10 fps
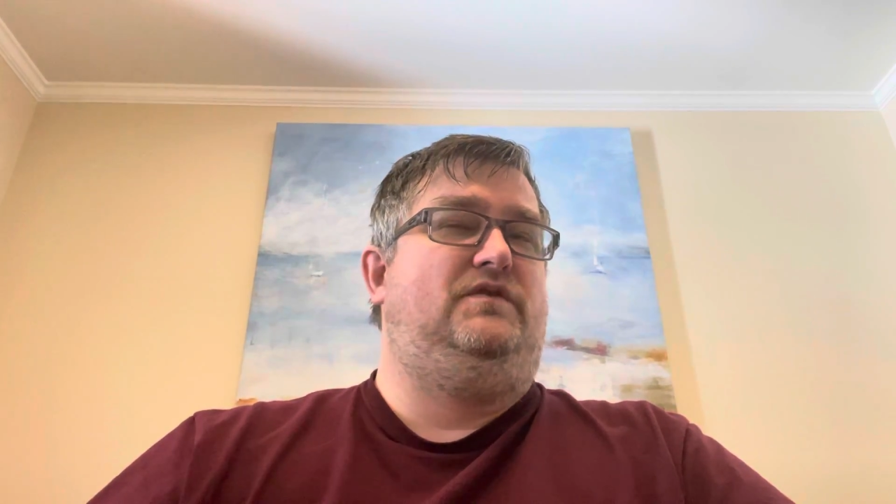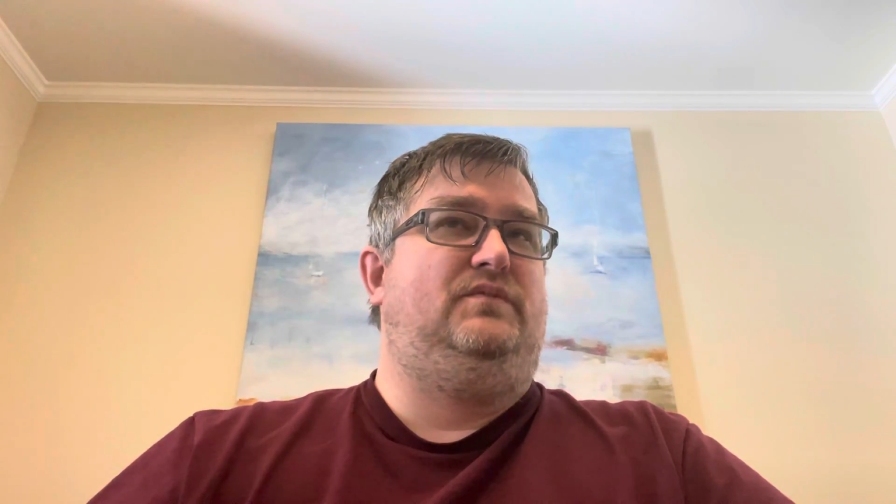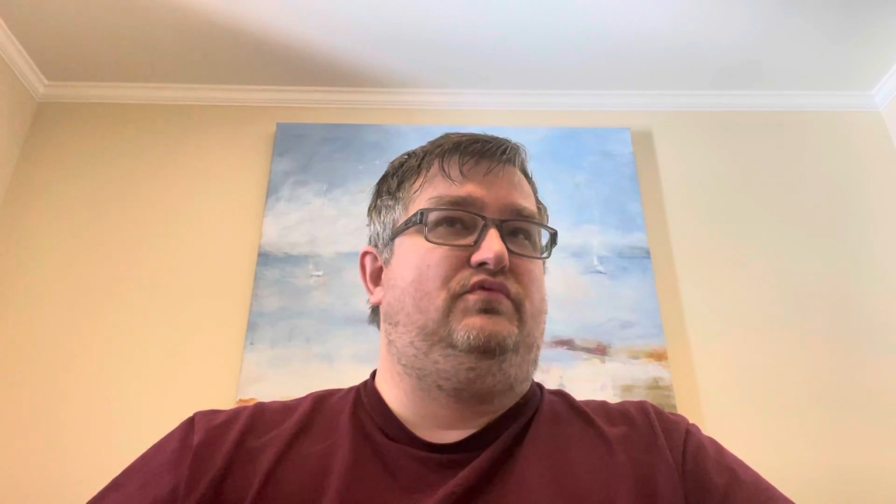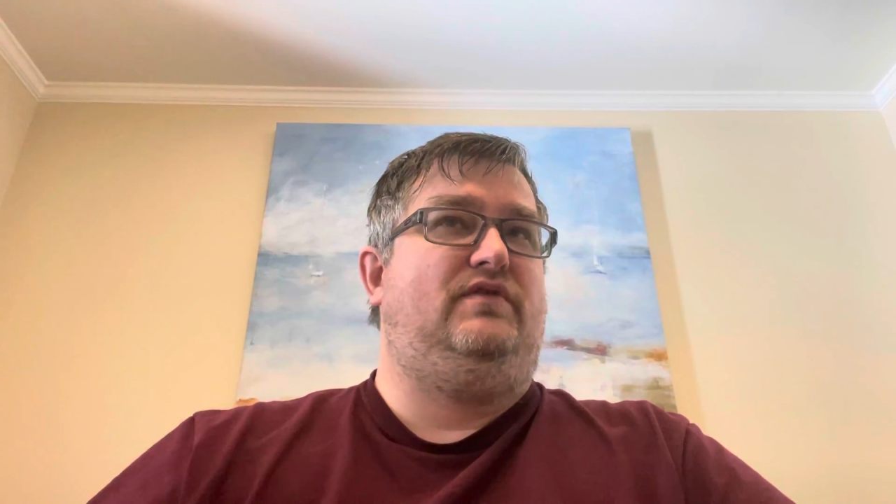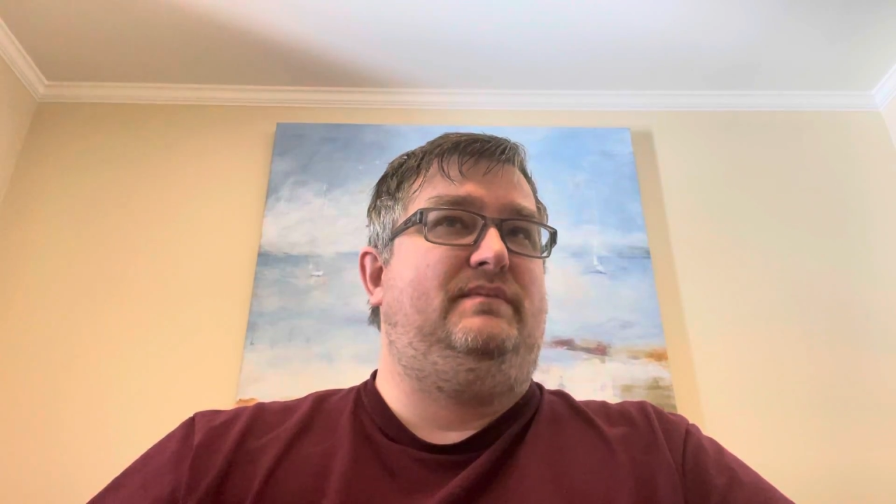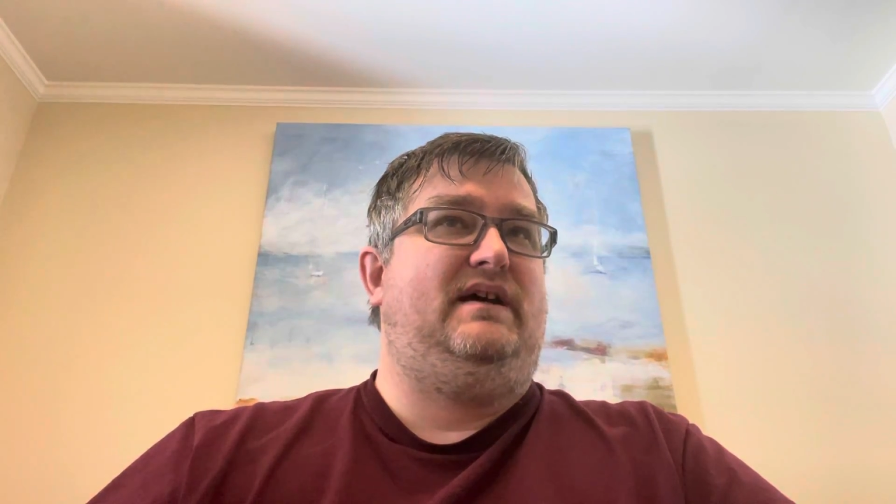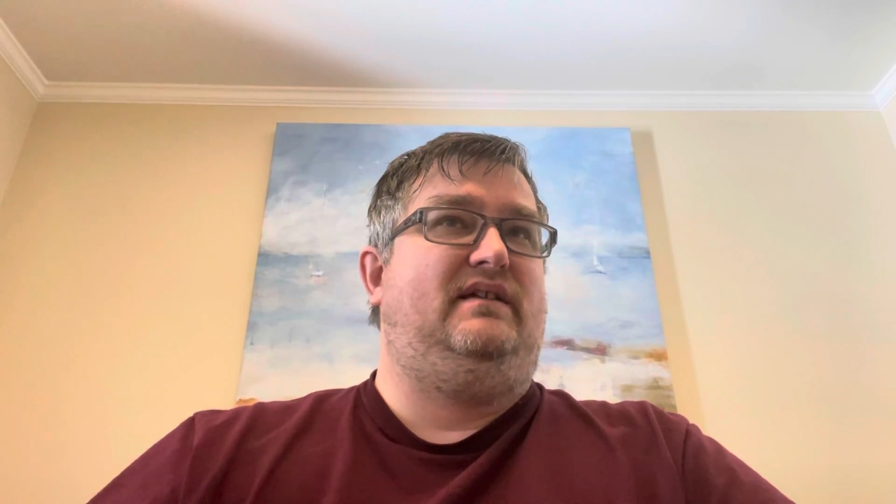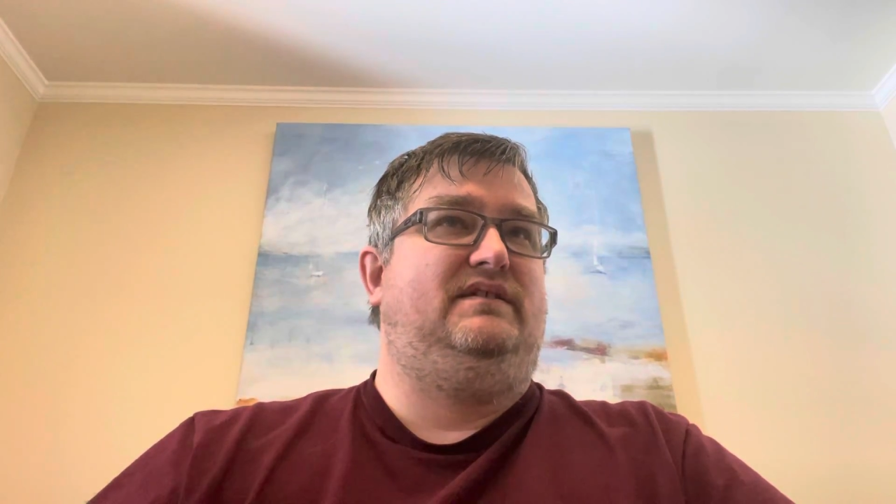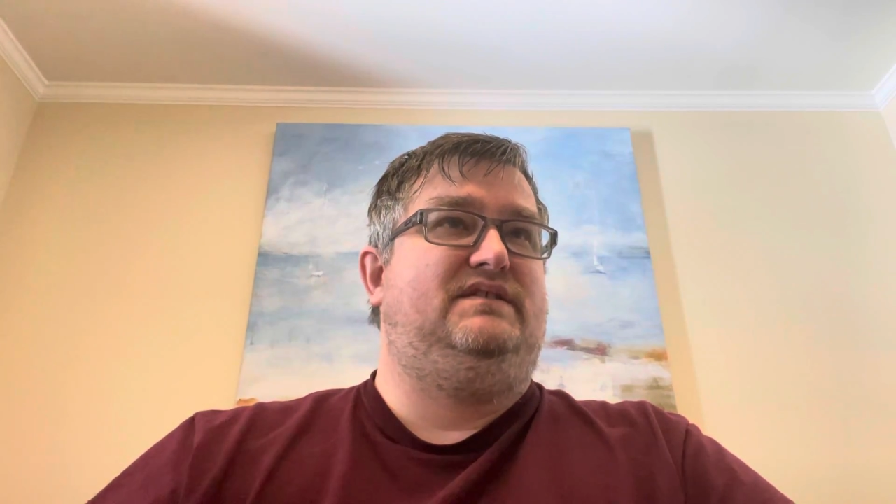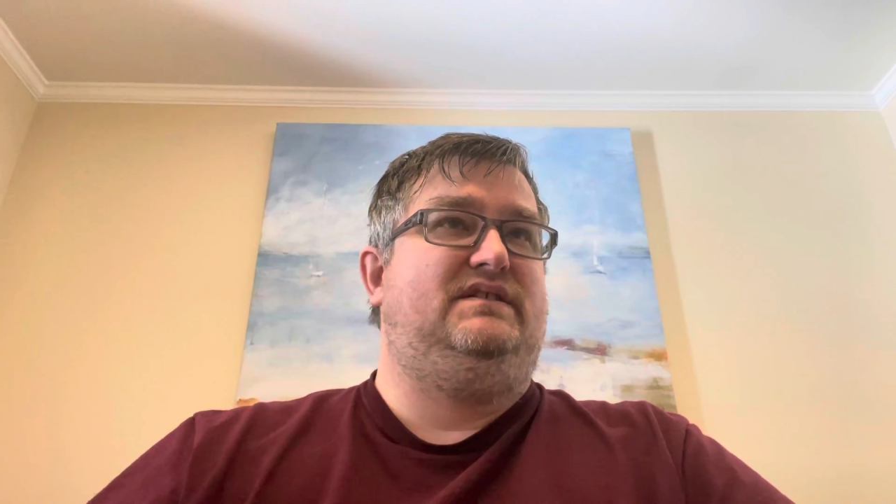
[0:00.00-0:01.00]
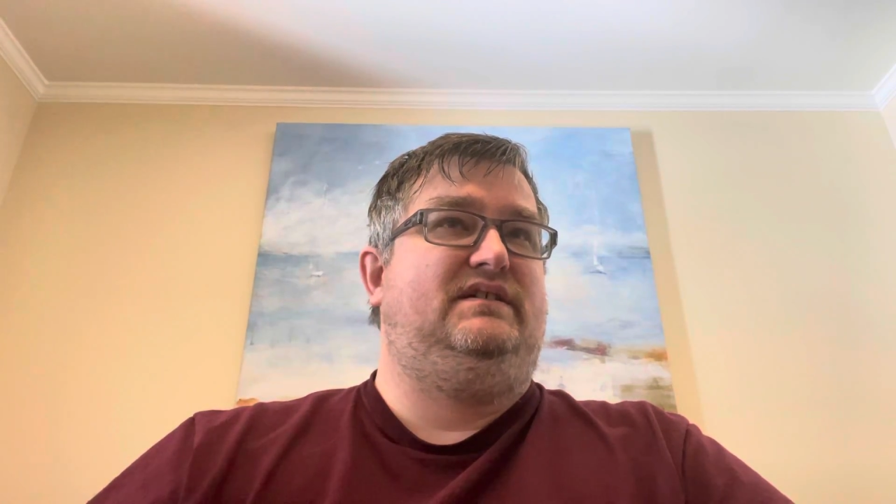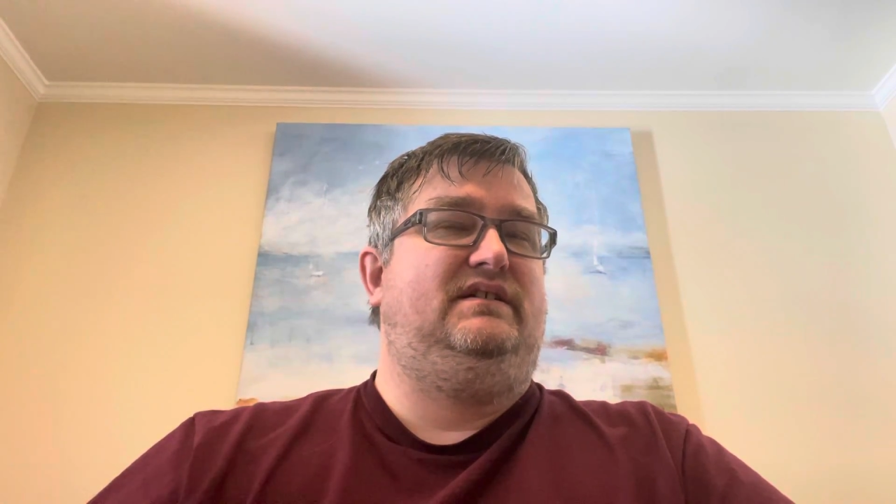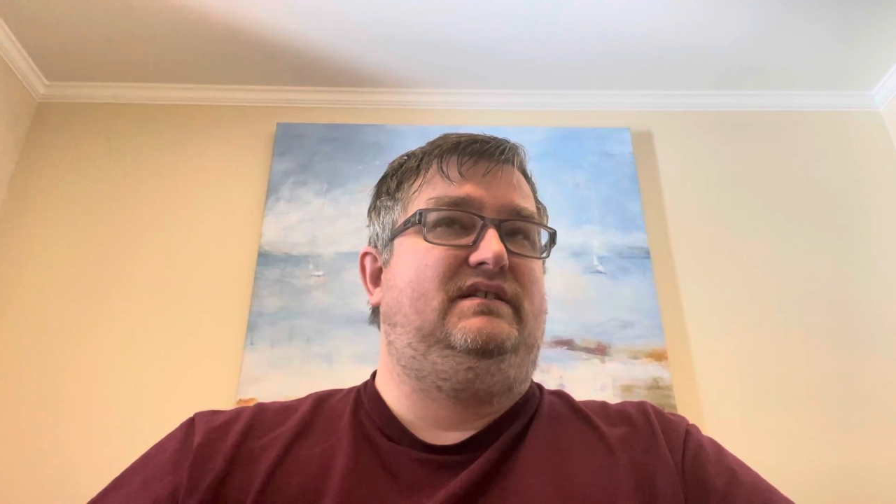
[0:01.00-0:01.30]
the pre-balancing